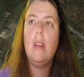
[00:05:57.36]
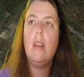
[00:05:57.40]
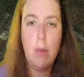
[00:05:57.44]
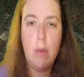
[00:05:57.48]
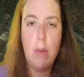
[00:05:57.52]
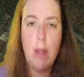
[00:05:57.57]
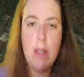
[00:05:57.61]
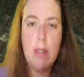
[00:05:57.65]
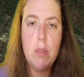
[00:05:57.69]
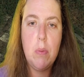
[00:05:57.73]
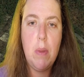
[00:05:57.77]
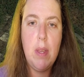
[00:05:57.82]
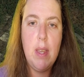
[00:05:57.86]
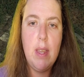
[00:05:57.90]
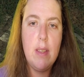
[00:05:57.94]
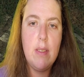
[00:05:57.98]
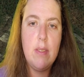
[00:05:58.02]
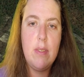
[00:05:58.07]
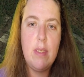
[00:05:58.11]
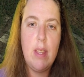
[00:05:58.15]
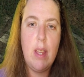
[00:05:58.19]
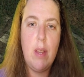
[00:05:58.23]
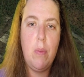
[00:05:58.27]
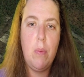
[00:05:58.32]
The raceway
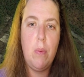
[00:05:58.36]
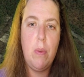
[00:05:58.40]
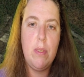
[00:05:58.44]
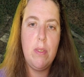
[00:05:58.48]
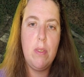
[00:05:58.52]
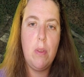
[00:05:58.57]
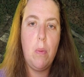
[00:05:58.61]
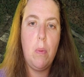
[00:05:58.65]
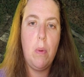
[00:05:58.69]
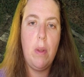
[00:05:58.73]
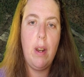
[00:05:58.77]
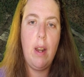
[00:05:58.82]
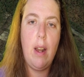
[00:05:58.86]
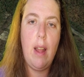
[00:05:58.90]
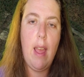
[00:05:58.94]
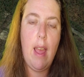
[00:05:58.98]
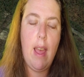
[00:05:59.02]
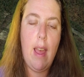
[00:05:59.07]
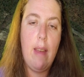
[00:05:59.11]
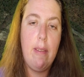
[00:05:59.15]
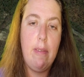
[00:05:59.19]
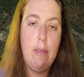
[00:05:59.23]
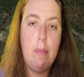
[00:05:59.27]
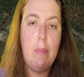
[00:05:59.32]
itself was a
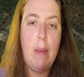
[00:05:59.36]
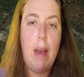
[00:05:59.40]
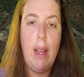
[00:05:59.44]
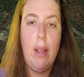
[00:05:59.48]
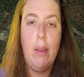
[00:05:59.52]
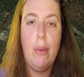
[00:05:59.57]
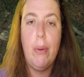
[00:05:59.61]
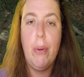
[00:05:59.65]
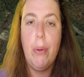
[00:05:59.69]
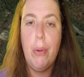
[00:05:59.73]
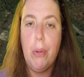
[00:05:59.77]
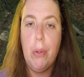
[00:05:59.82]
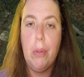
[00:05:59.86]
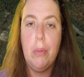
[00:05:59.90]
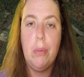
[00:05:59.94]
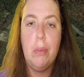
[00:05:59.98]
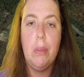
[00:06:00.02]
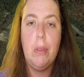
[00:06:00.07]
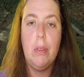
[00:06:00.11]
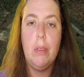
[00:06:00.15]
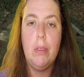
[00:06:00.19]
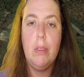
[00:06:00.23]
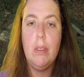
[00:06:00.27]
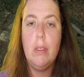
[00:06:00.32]
1.5 mile
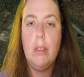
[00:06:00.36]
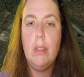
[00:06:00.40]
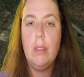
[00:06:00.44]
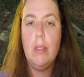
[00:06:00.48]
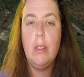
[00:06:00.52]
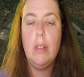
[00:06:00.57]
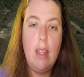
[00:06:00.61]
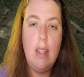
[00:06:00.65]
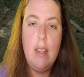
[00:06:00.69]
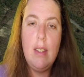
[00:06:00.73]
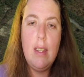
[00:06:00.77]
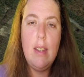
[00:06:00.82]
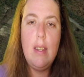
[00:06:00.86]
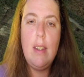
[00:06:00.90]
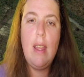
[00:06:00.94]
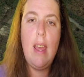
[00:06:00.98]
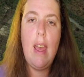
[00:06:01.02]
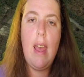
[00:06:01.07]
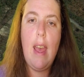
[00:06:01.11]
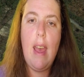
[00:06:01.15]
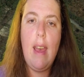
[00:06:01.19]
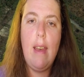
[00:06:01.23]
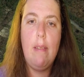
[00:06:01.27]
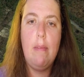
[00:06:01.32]
oval. They didn't
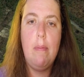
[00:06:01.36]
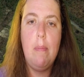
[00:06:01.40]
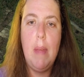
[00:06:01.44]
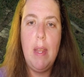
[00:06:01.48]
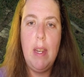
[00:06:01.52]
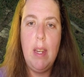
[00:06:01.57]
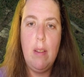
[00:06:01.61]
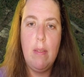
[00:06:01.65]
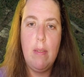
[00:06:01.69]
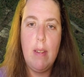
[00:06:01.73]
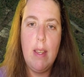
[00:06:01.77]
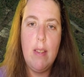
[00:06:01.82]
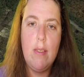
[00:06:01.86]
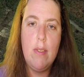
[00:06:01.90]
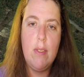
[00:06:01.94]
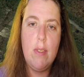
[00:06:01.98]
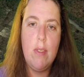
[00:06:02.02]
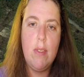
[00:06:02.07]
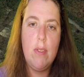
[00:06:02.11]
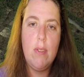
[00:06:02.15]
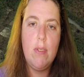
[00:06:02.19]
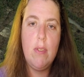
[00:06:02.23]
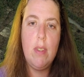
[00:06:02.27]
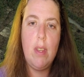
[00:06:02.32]
have many
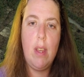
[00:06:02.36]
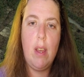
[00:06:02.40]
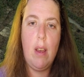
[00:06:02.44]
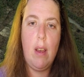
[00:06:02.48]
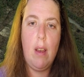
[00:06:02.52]
races.